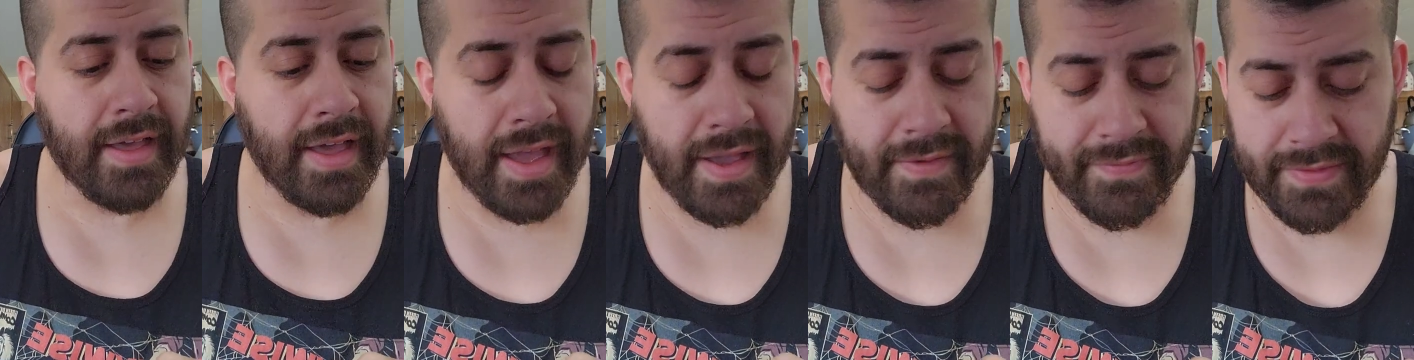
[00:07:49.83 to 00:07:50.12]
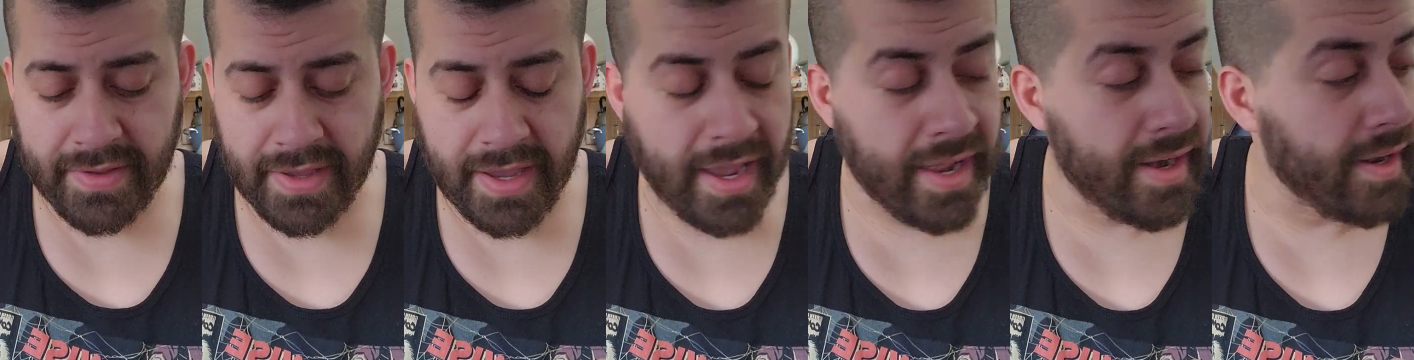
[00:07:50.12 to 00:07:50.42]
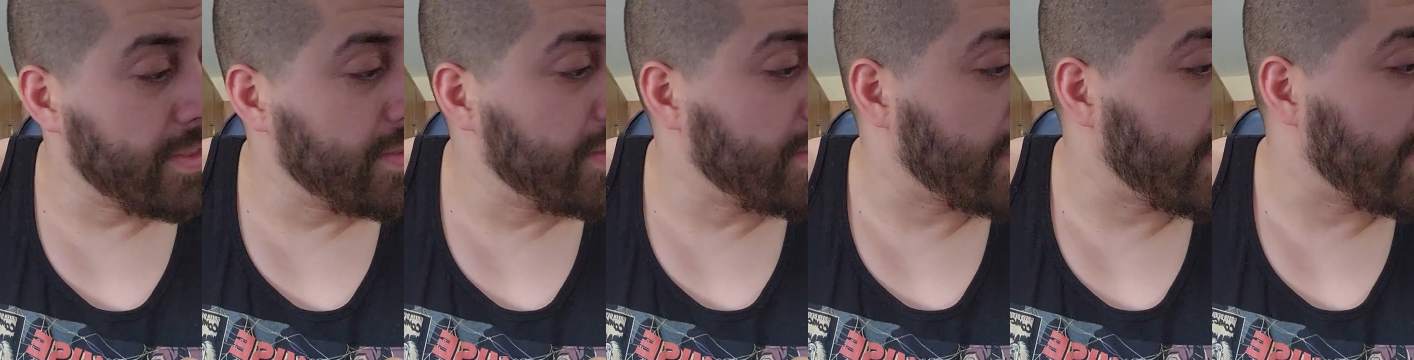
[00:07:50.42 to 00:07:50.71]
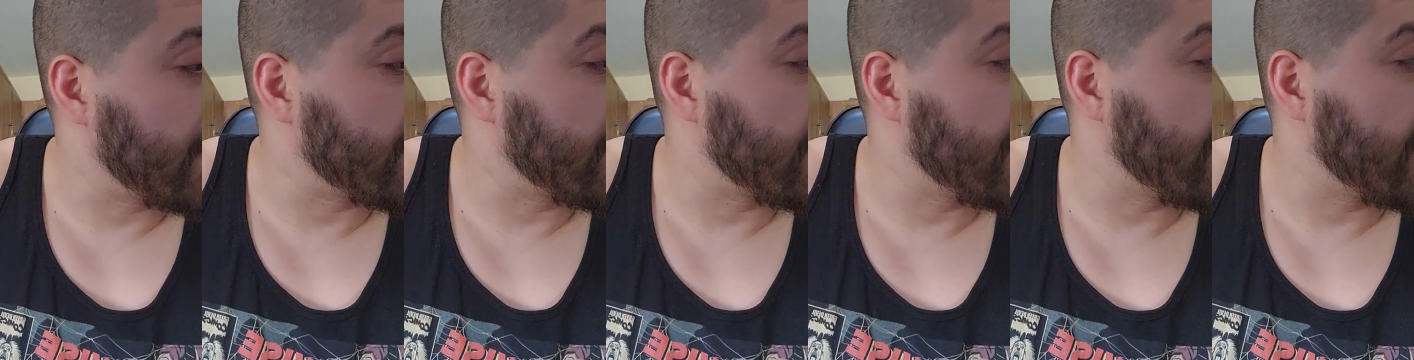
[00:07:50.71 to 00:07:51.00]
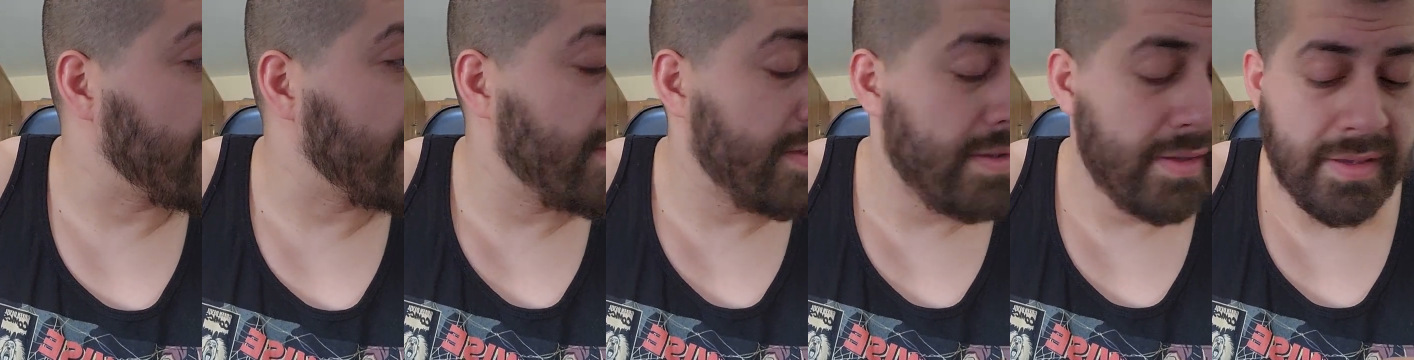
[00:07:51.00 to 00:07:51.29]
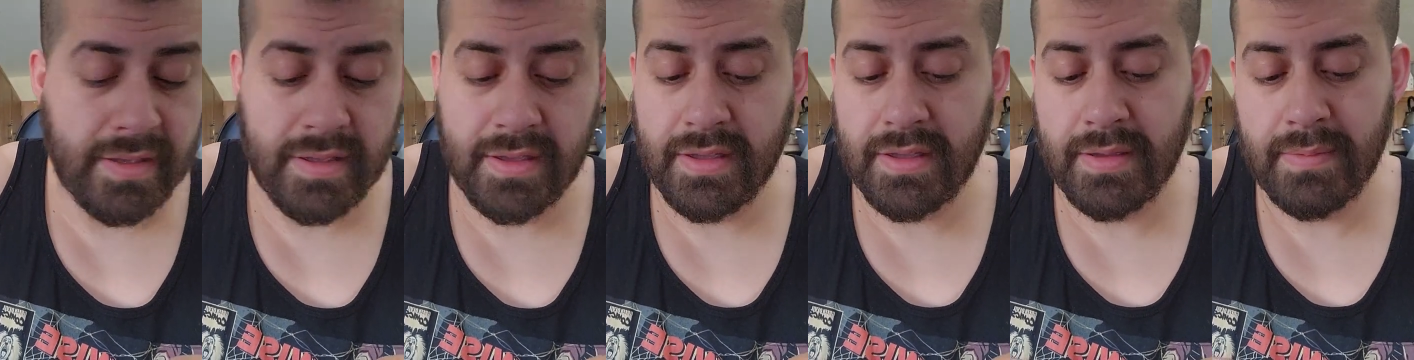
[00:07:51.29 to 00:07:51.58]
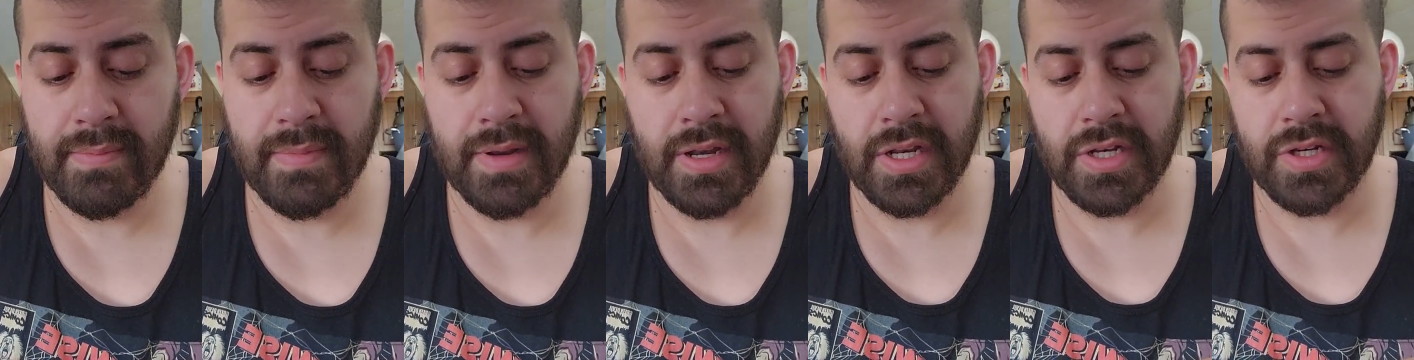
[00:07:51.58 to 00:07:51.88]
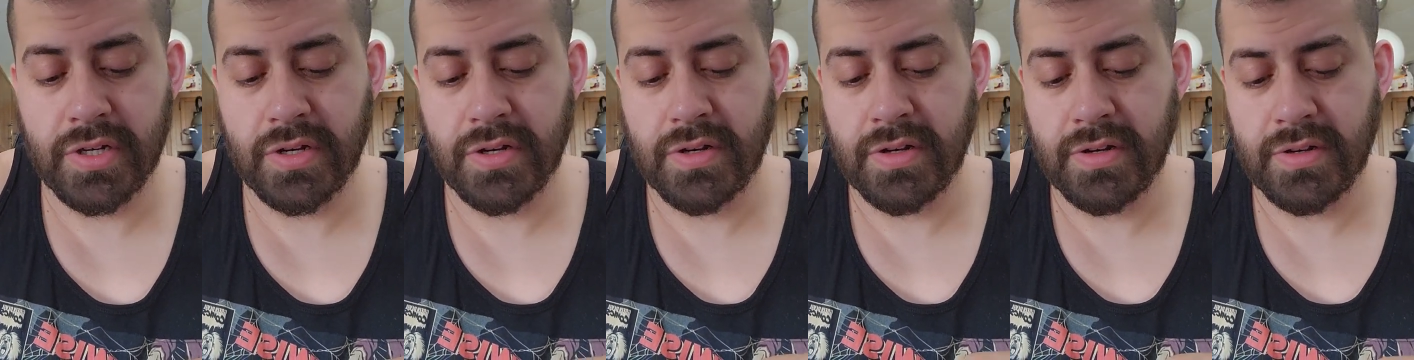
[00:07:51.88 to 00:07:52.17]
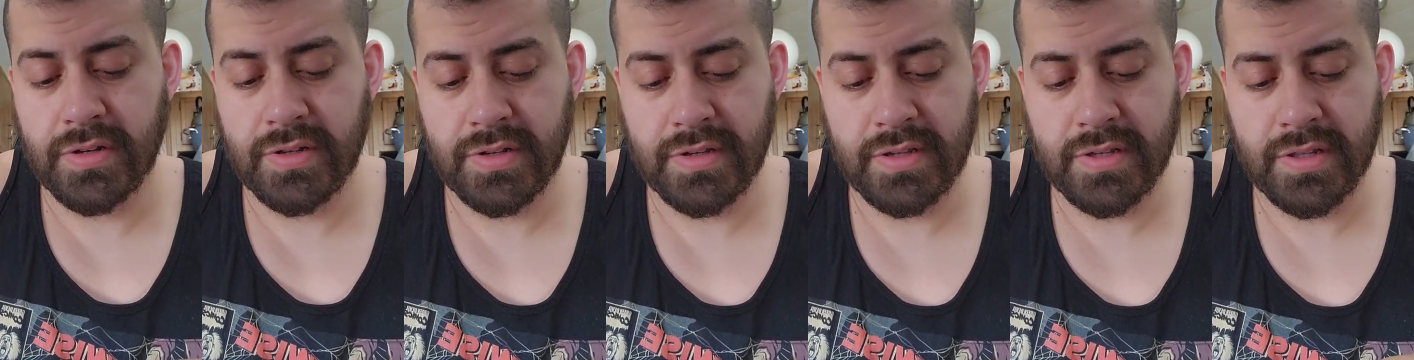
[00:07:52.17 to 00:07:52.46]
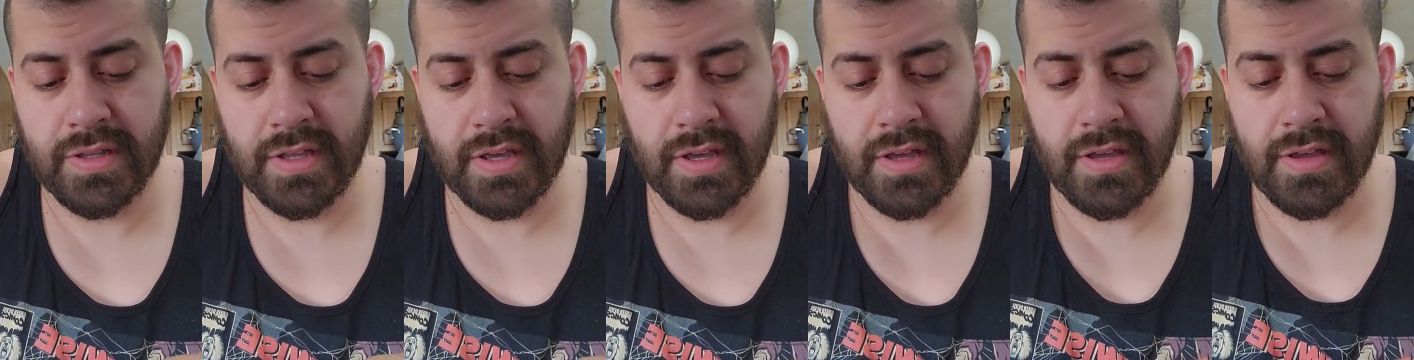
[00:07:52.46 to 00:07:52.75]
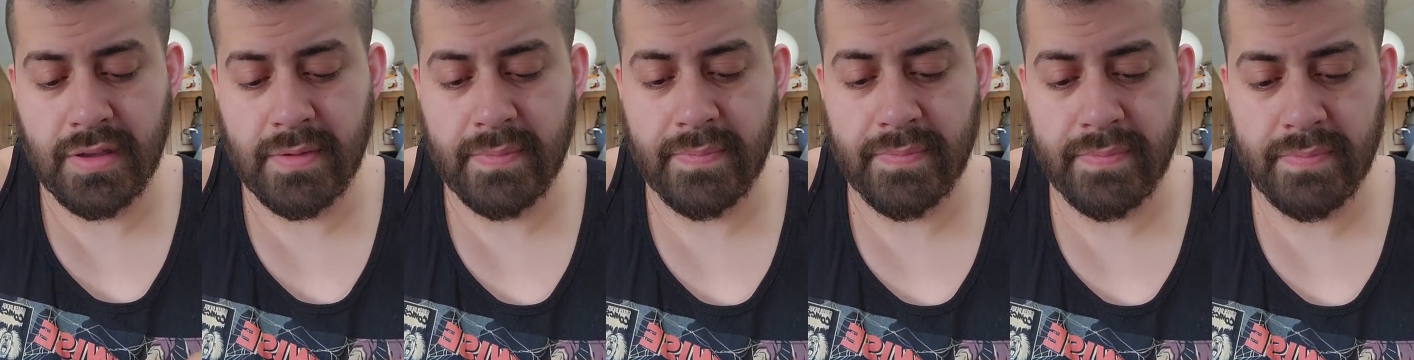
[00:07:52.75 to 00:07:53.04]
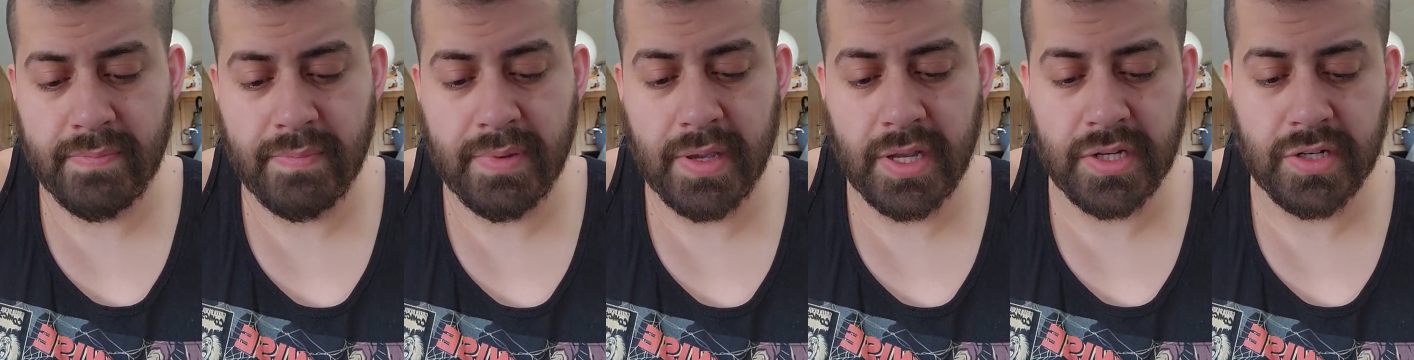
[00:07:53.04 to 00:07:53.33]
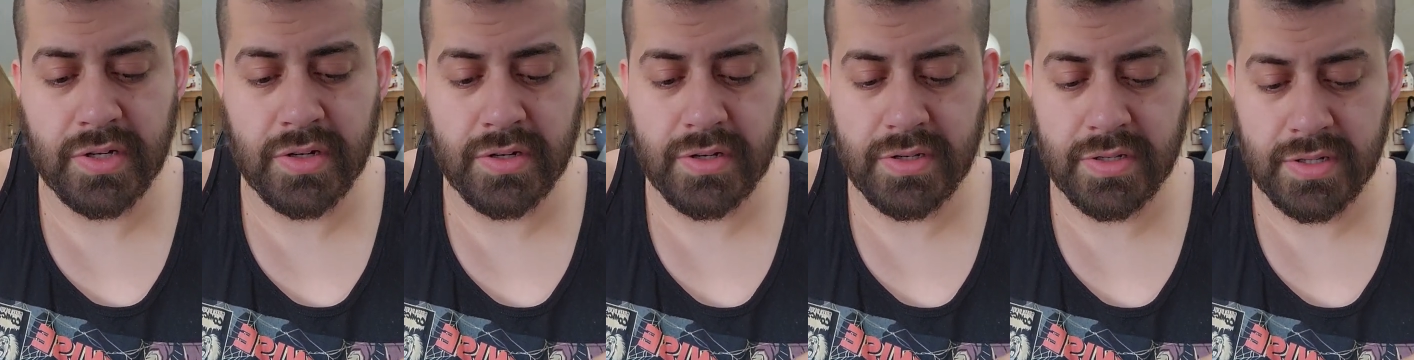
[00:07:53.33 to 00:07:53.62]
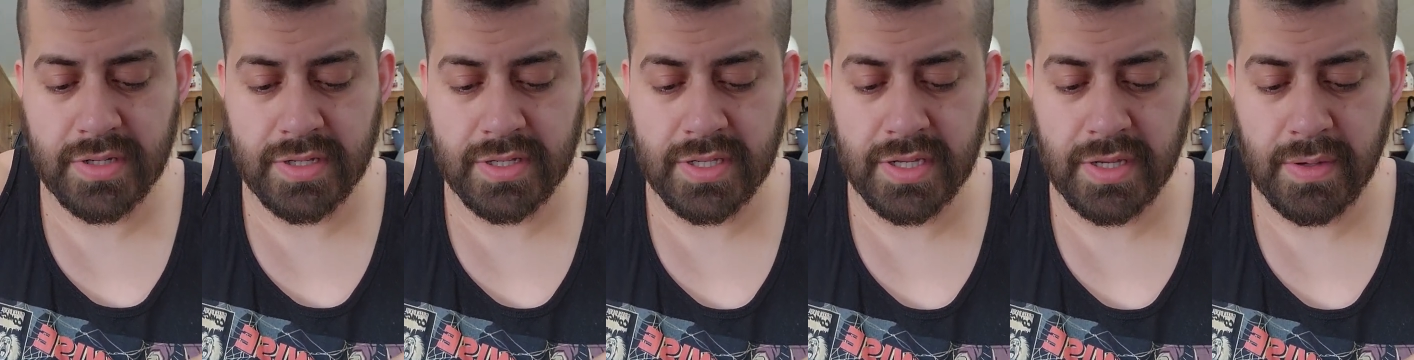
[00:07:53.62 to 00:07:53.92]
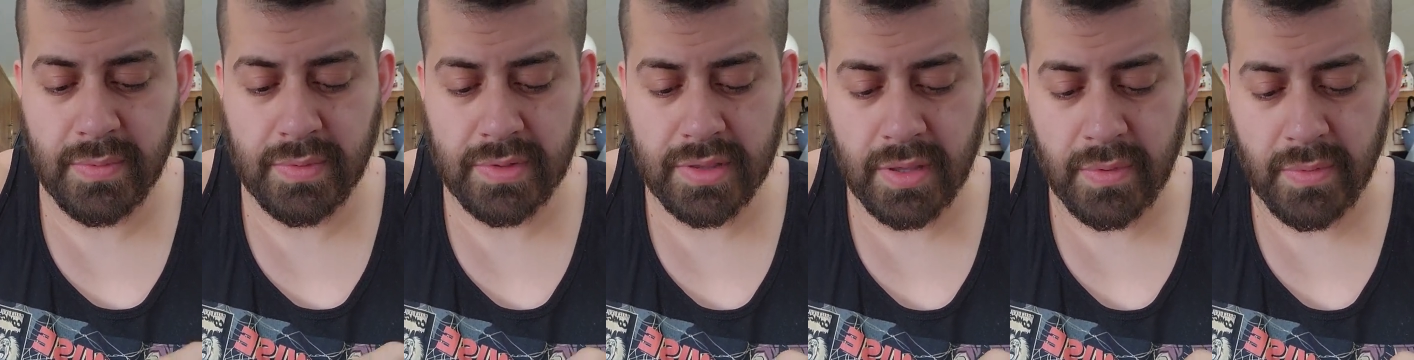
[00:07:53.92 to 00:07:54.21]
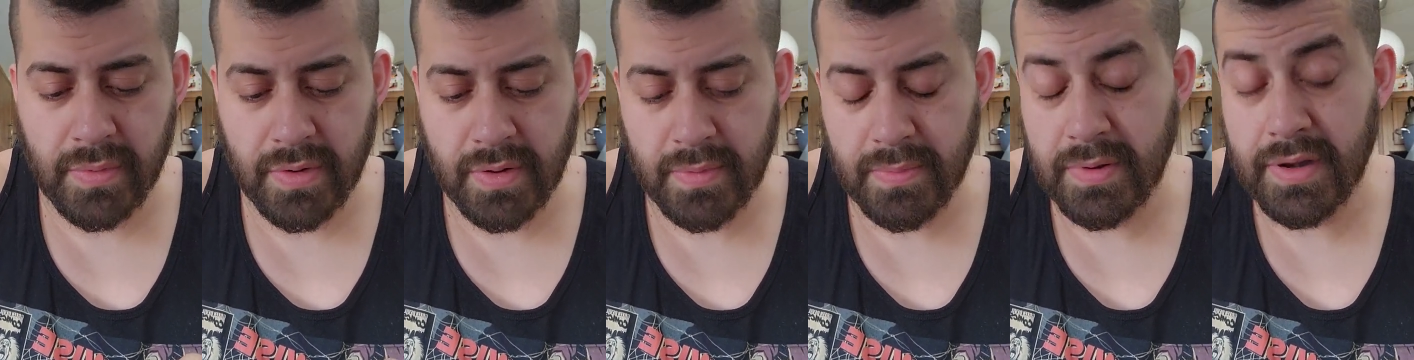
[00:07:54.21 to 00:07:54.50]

I have to kind of look at the miniatures, the uh, pictures to see what they were.